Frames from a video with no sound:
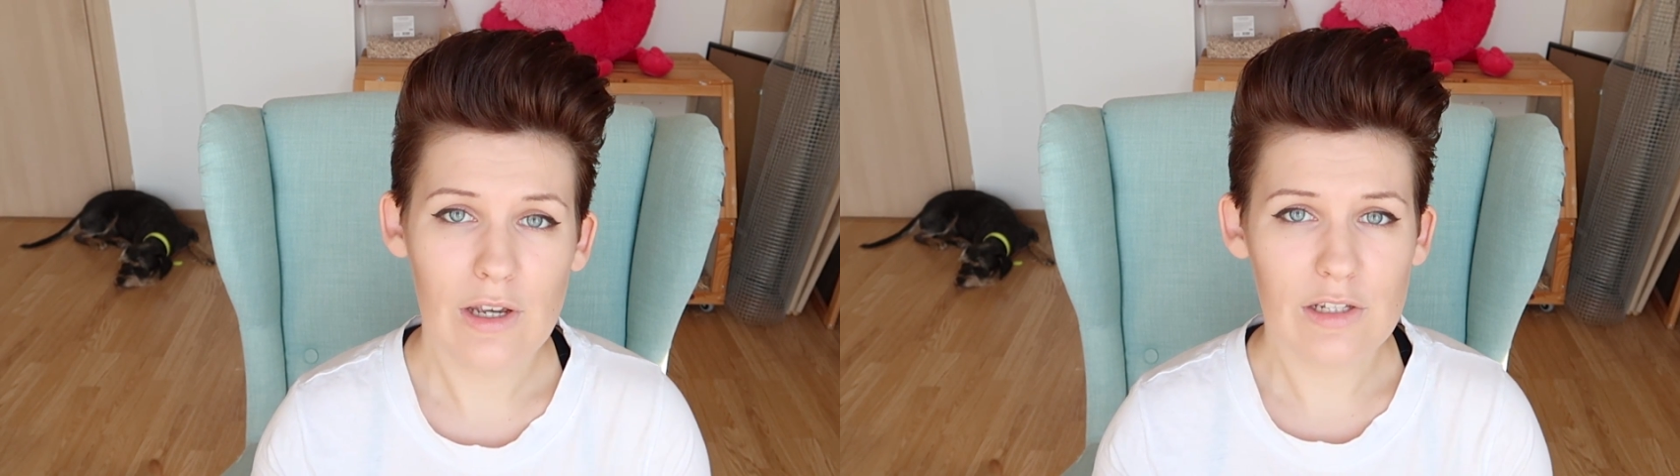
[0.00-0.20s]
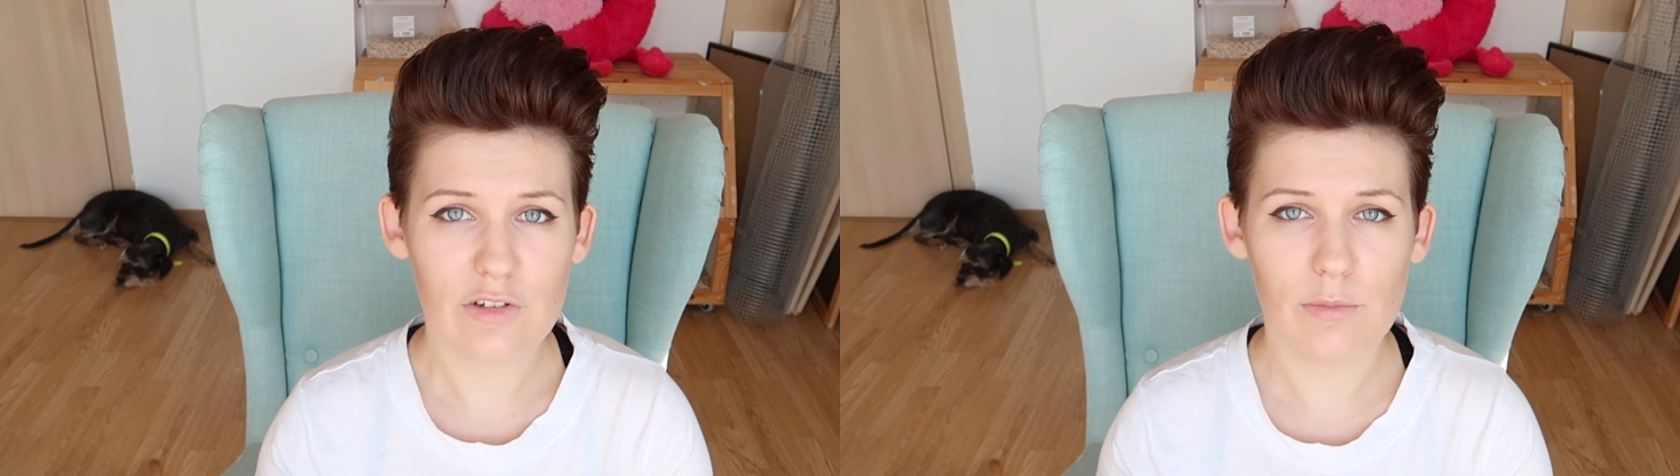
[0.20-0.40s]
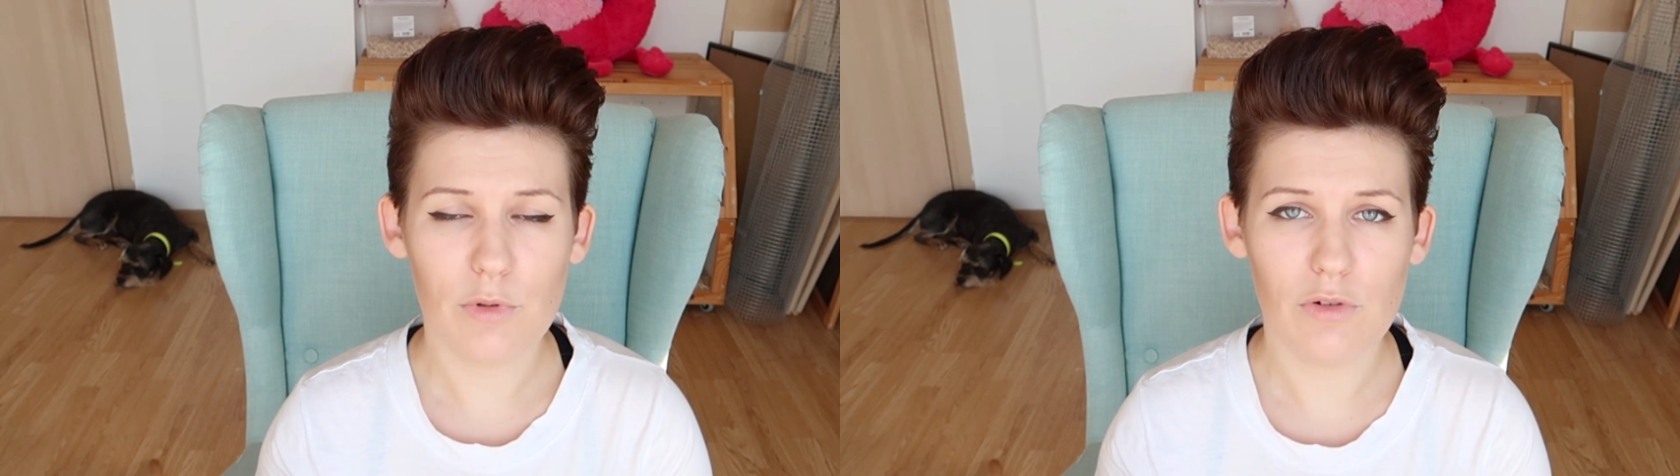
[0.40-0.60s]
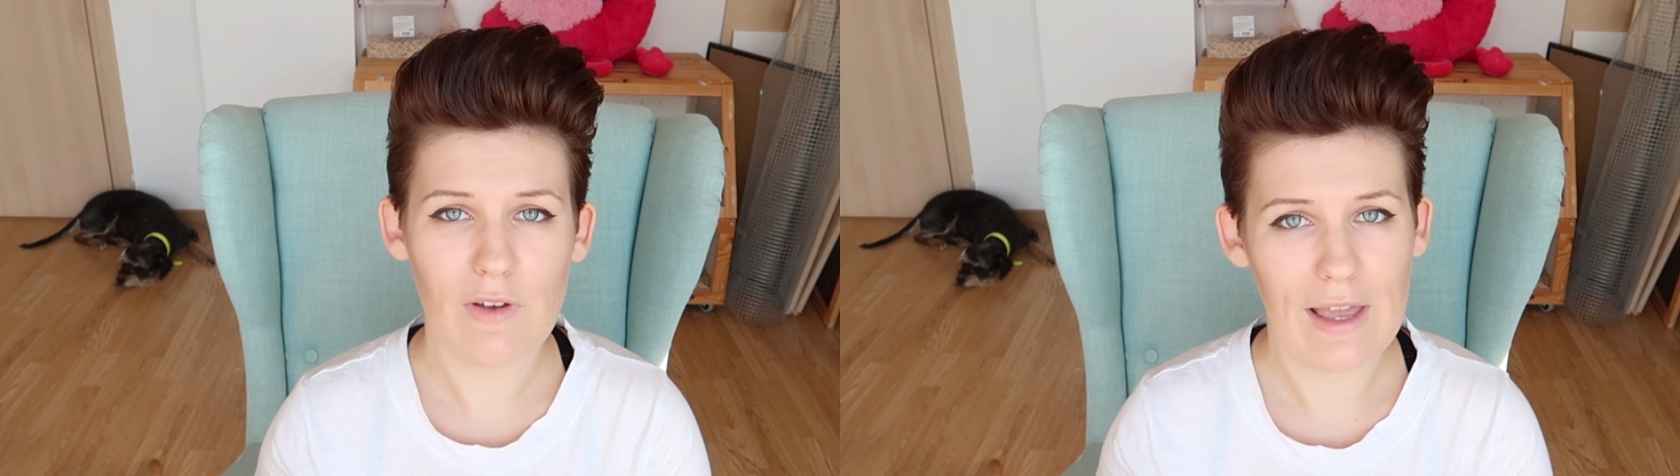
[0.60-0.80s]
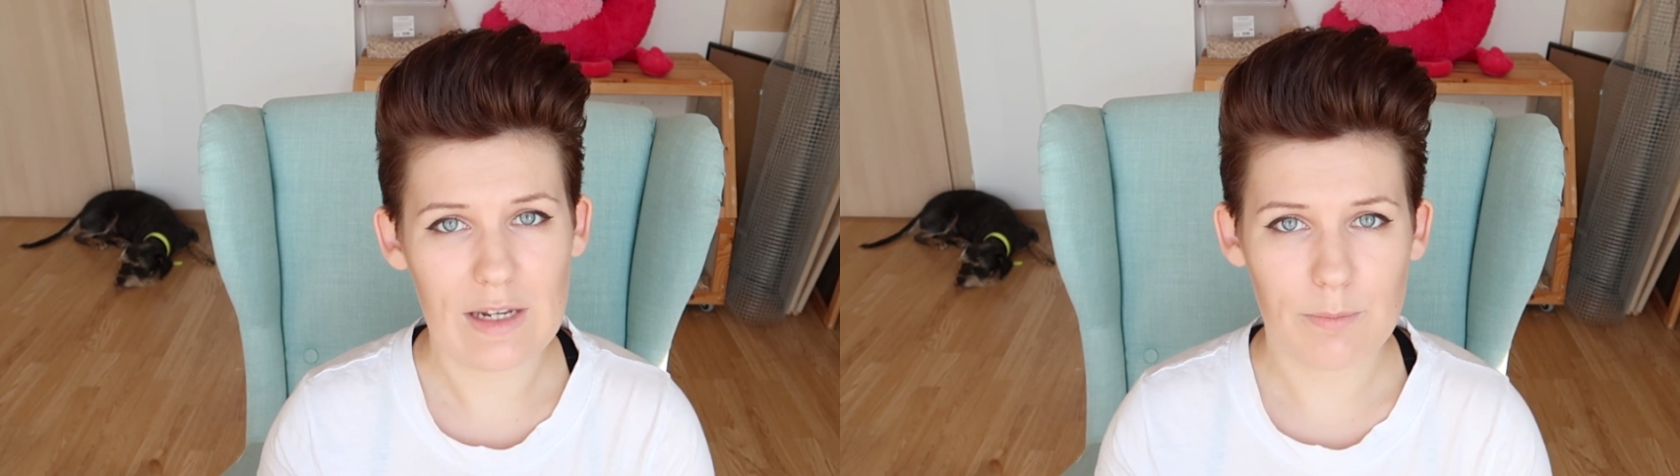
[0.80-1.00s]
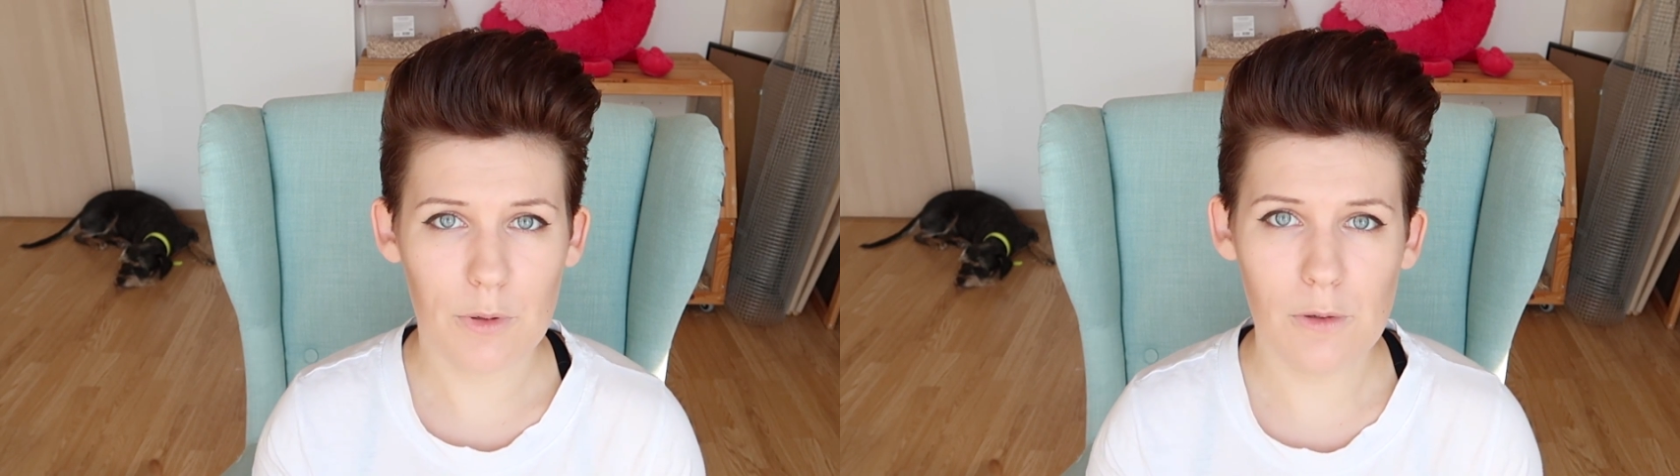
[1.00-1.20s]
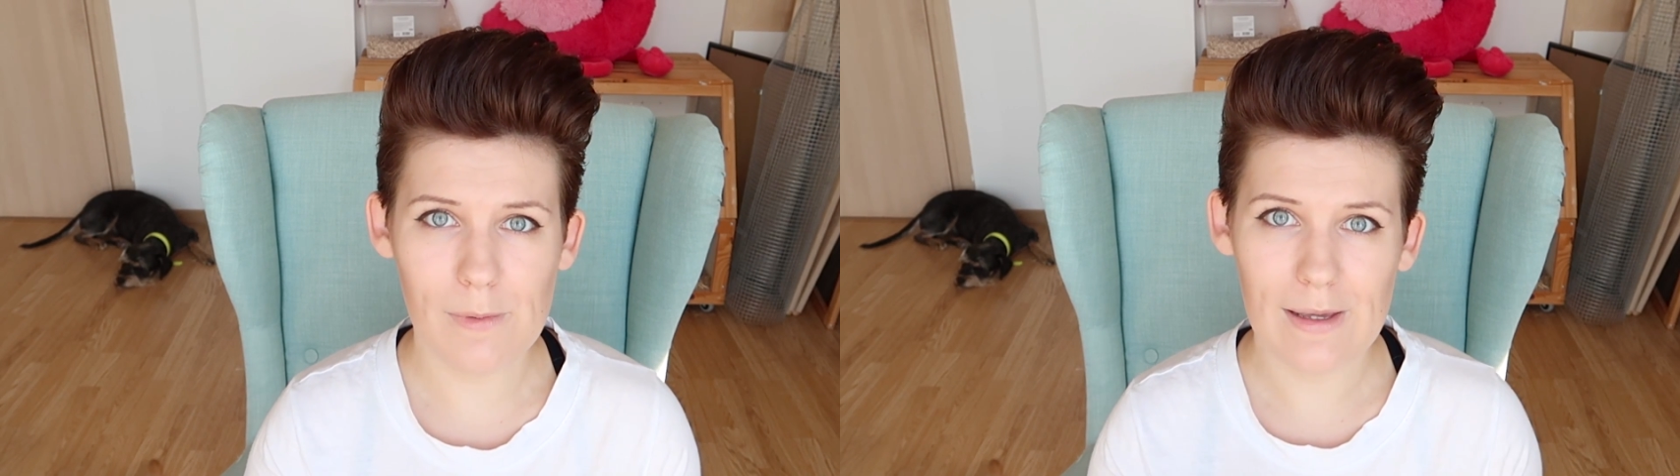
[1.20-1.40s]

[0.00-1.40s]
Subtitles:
to remove any poop